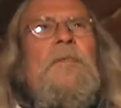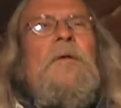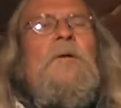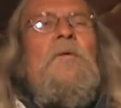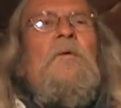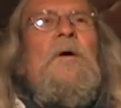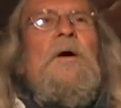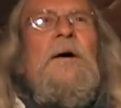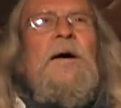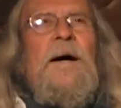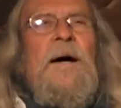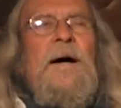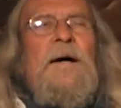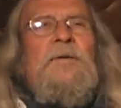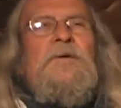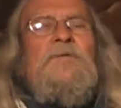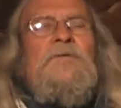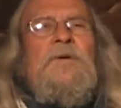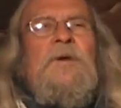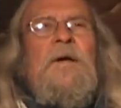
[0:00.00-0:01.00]

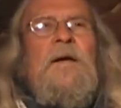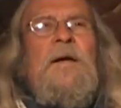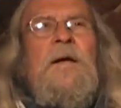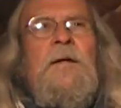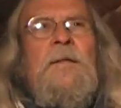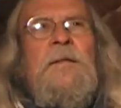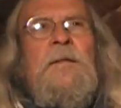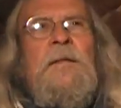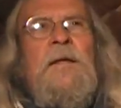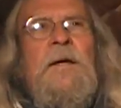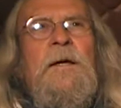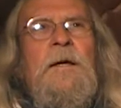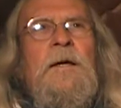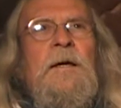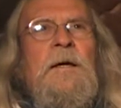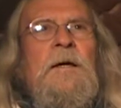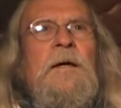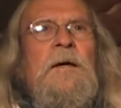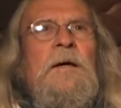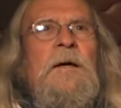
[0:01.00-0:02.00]
whereas in
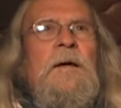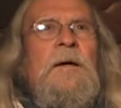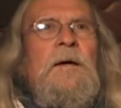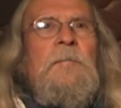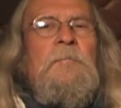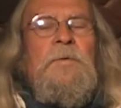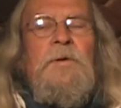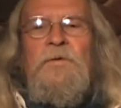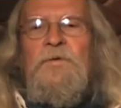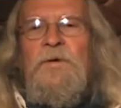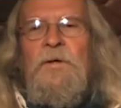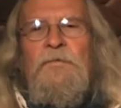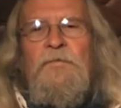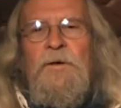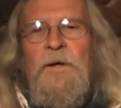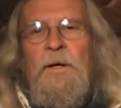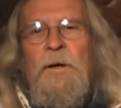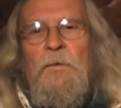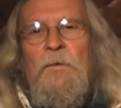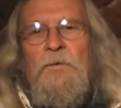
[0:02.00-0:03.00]
the
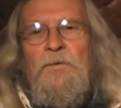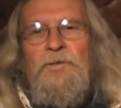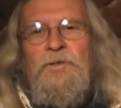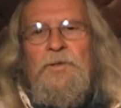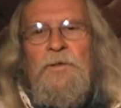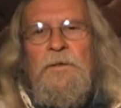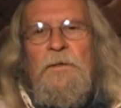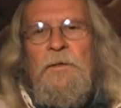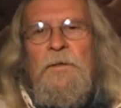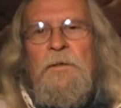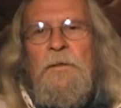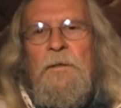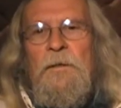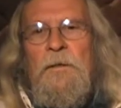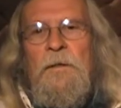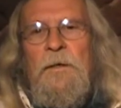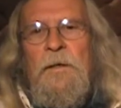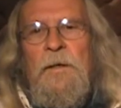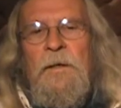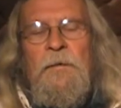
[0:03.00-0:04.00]
Pacific Ocean
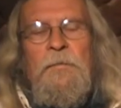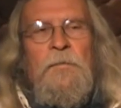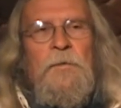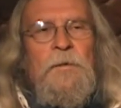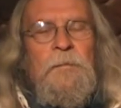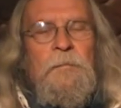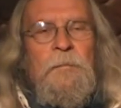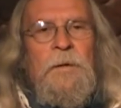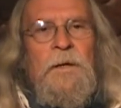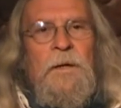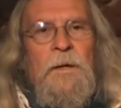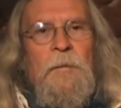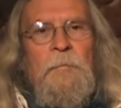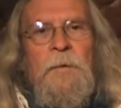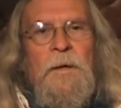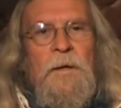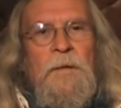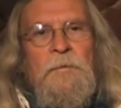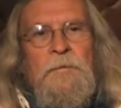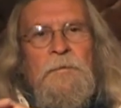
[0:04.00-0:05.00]
it would be
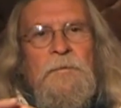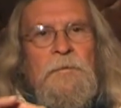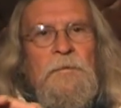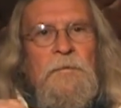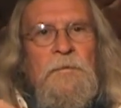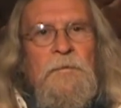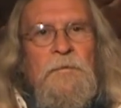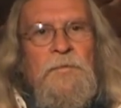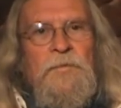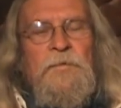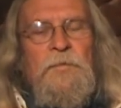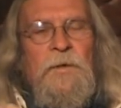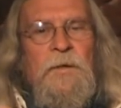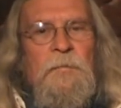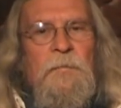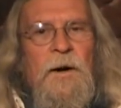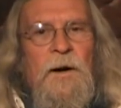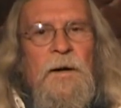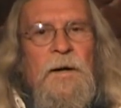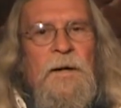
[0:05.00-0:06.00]
about 3
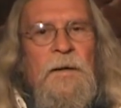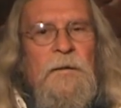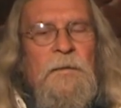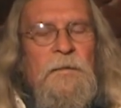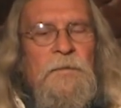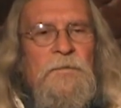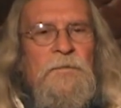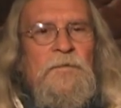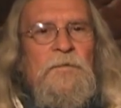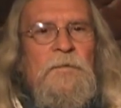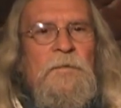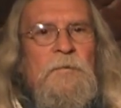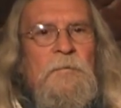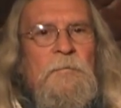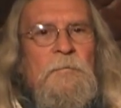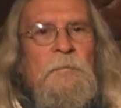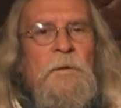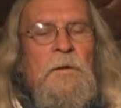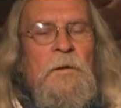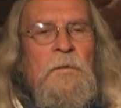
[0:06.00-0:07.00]
miles
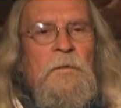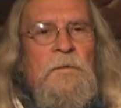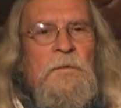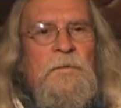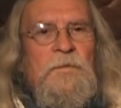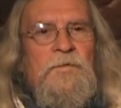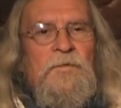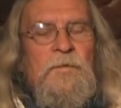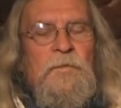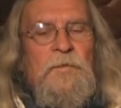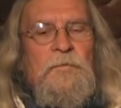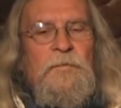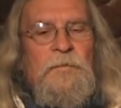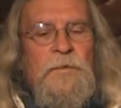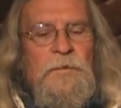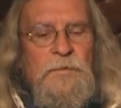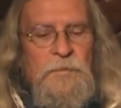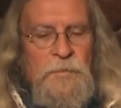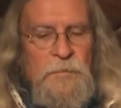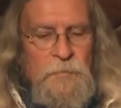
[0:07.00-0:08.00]
below the
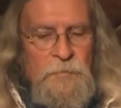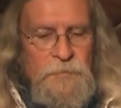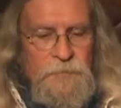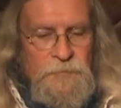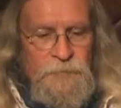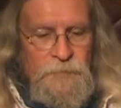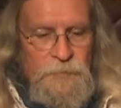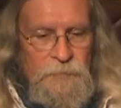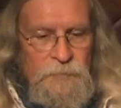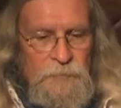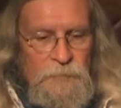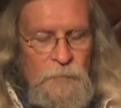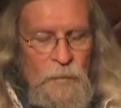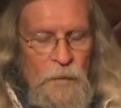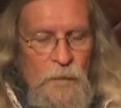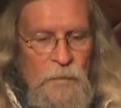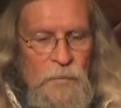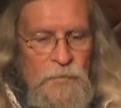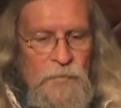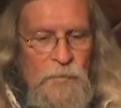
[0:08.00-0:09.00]
surface.
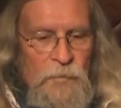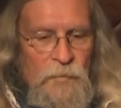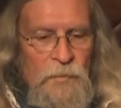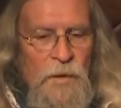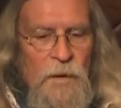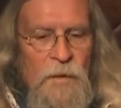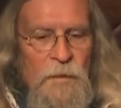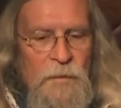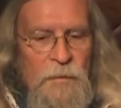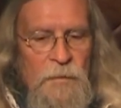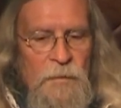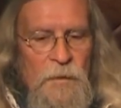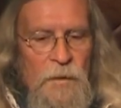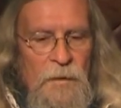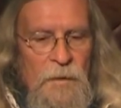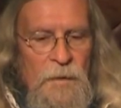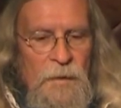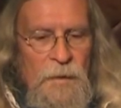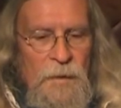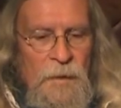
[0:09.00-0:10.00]
So
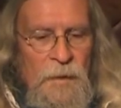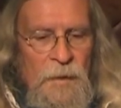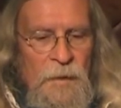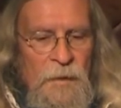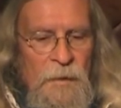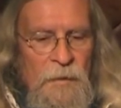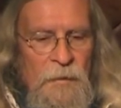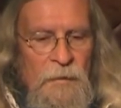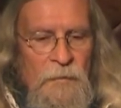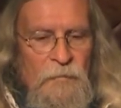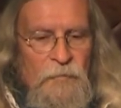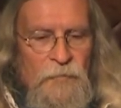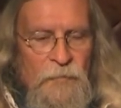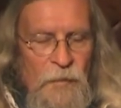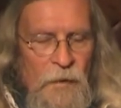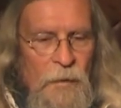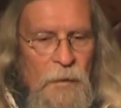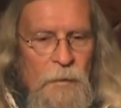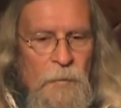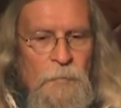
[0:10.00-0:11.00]
not a
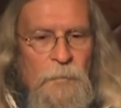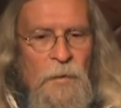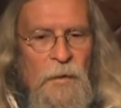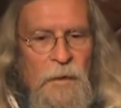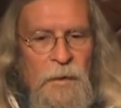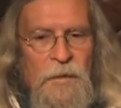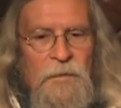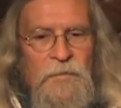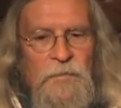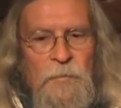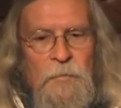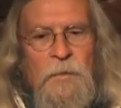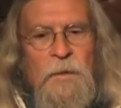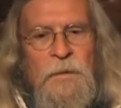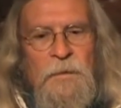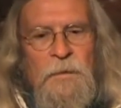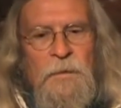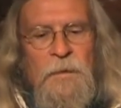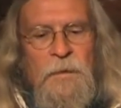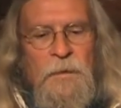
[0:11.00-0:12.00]
far place,
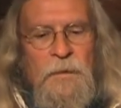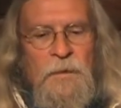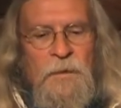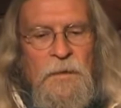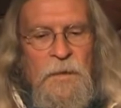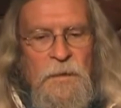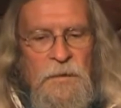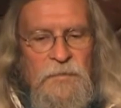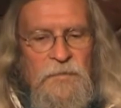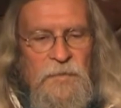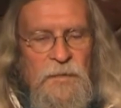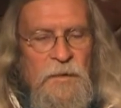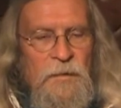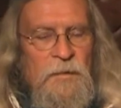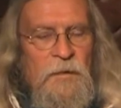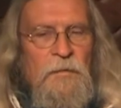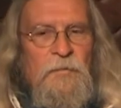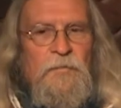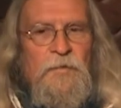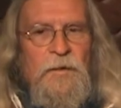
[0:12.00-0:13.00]
but a
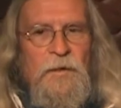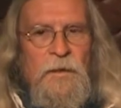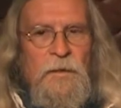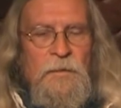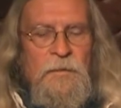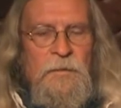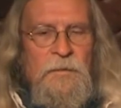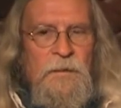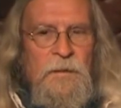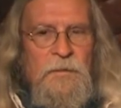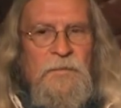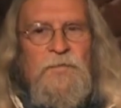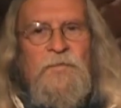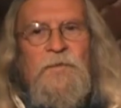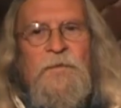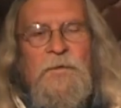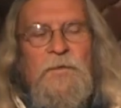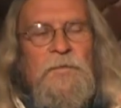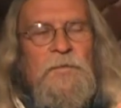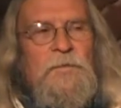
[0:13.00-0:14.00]
significant
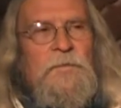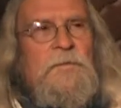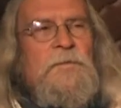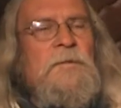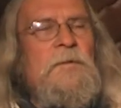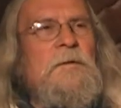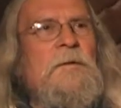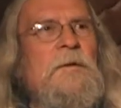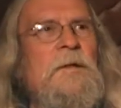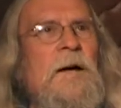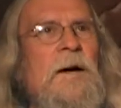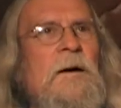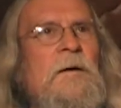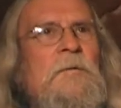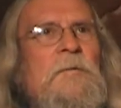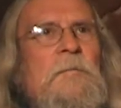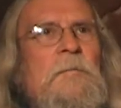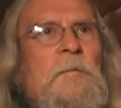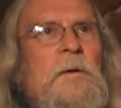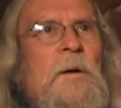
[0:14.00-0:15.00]
distance
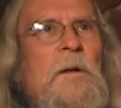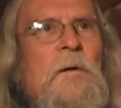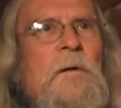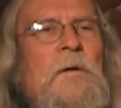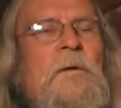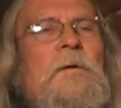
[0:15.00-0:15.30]
down below.